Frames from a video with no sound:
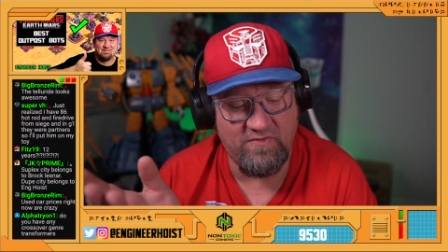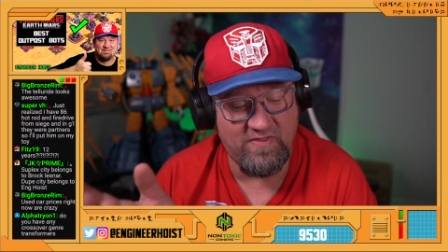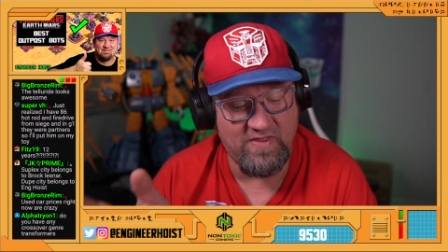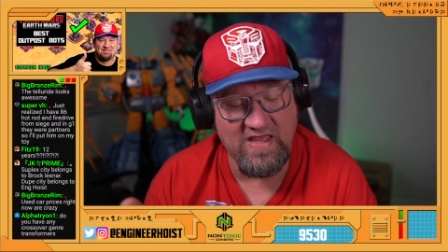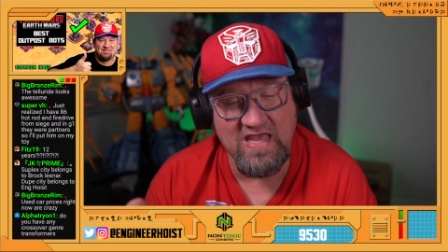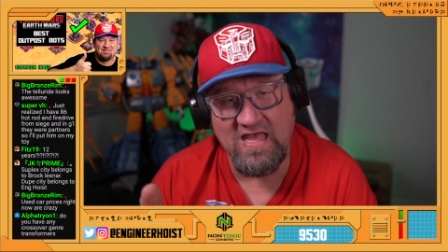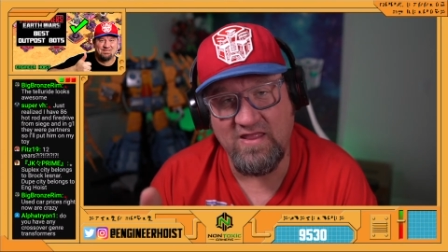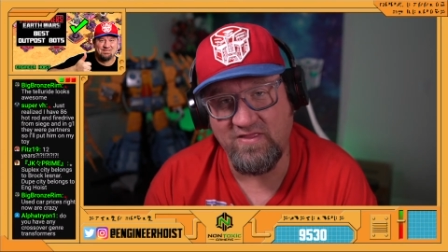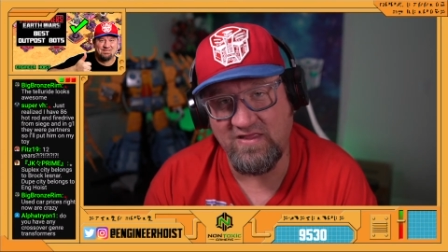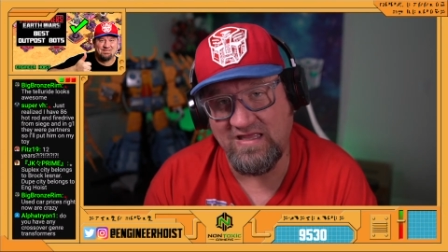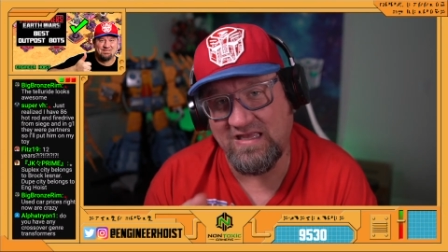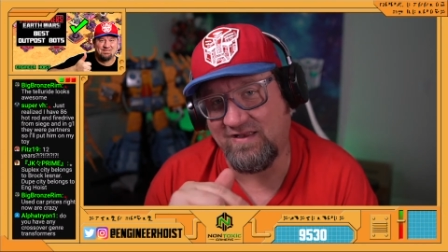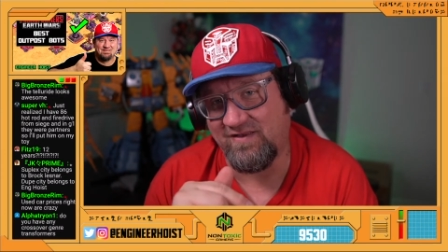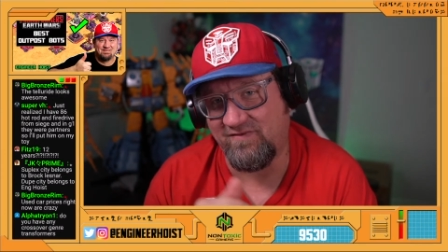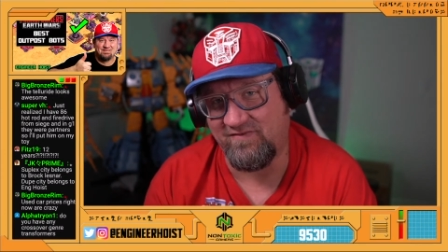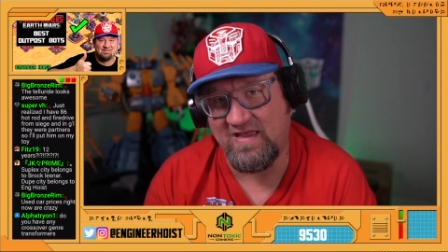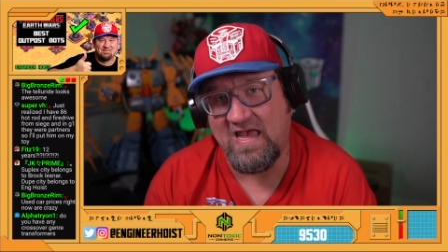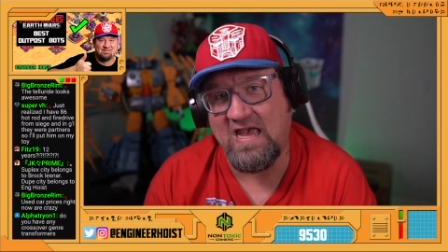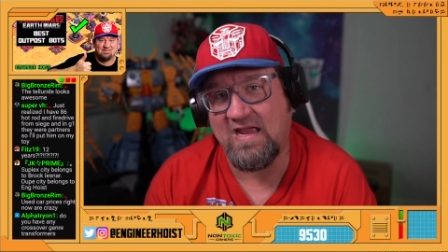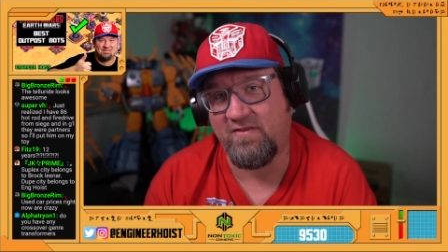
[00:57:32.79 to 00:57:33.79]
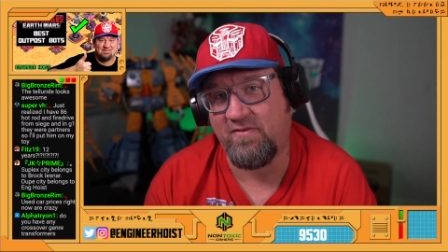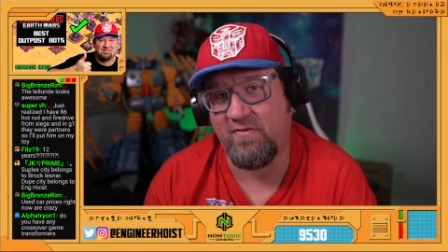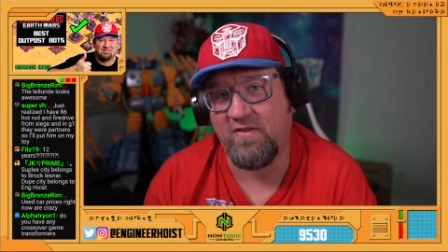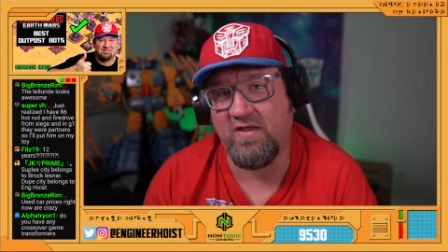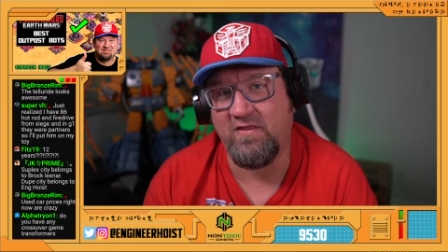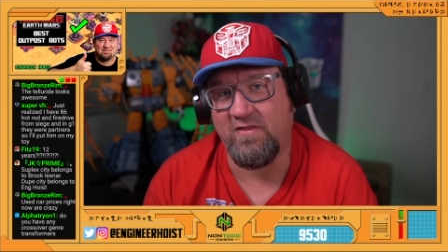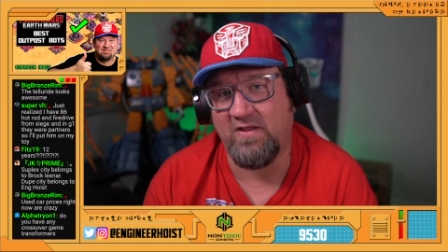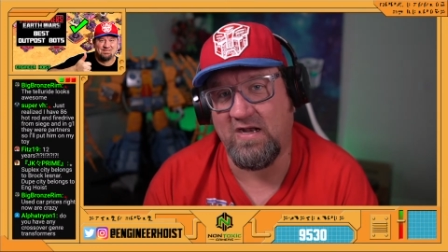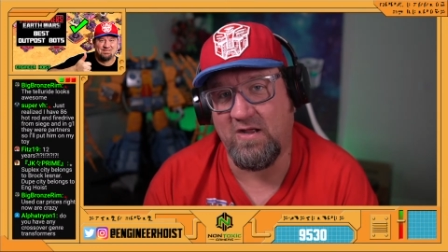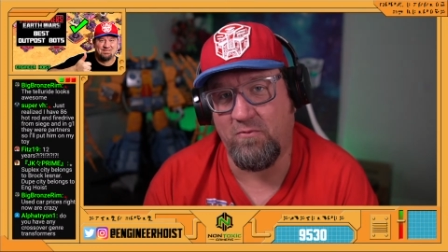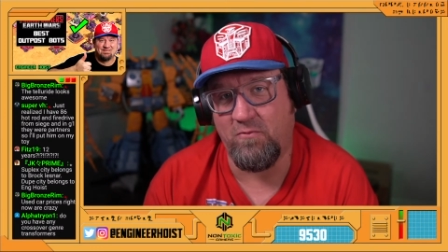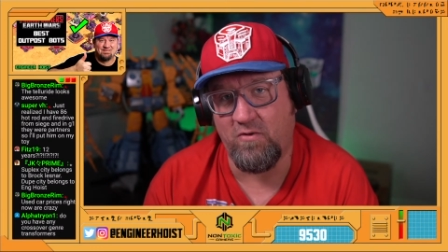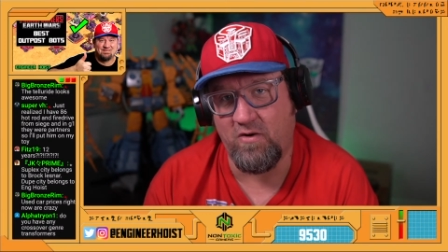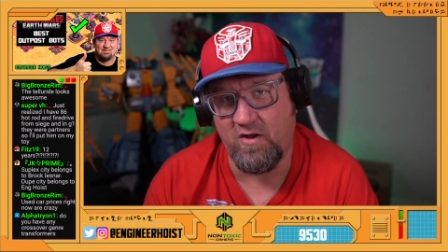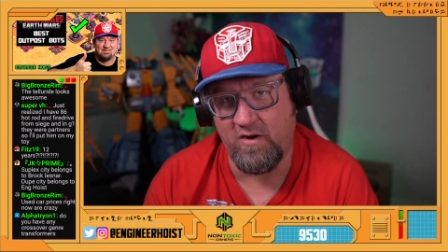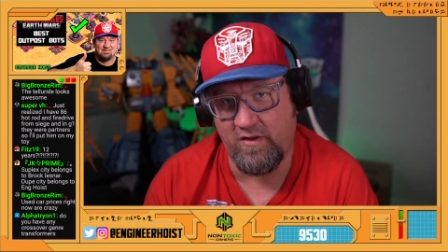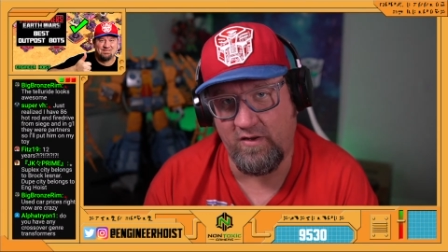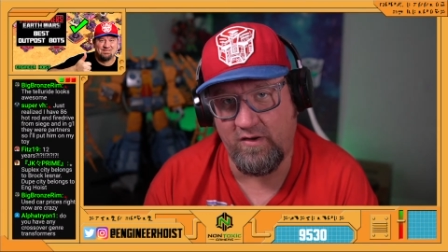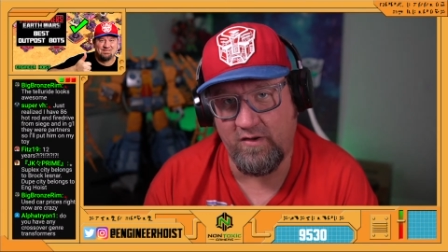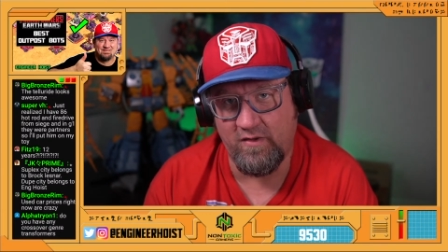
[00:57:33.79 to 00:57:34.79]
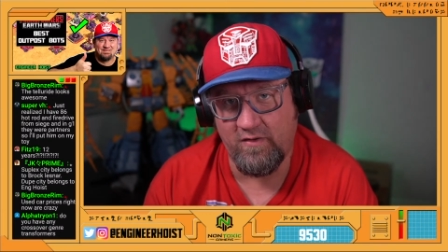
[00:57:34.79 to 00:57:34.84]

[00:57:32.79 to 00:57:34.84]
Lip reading: they had the exact thing that I wanted.